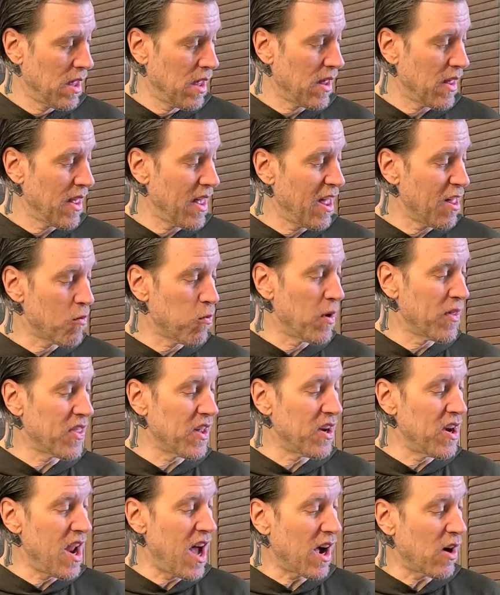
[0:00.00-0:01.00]
is with the
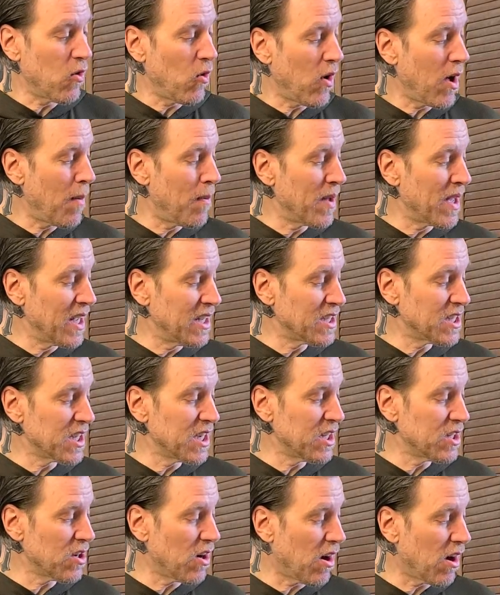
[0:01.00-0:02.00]
knuckle up against the
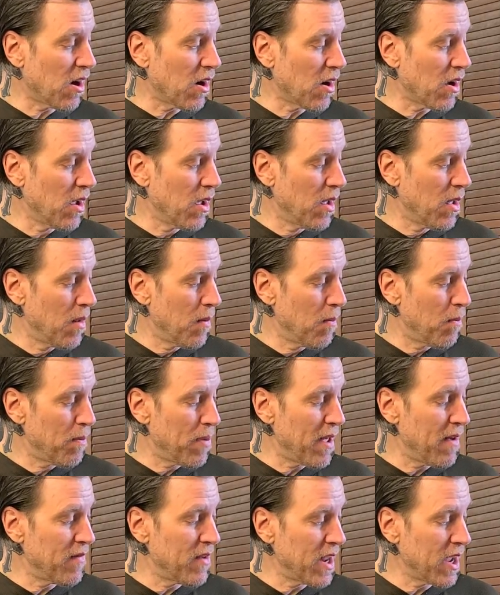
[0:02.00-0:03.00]
guitar,
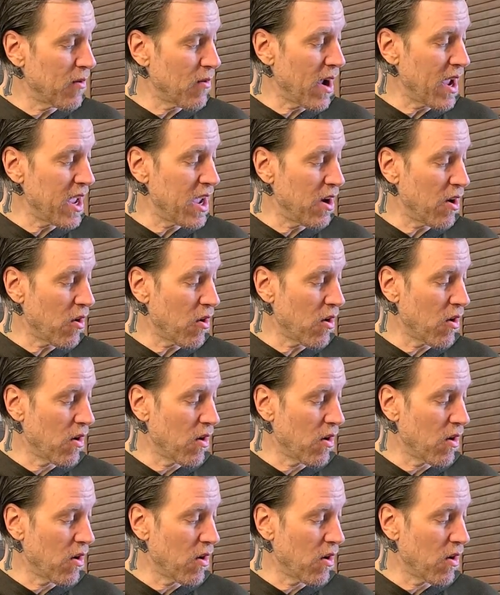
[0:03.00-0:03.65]
pivoting right here,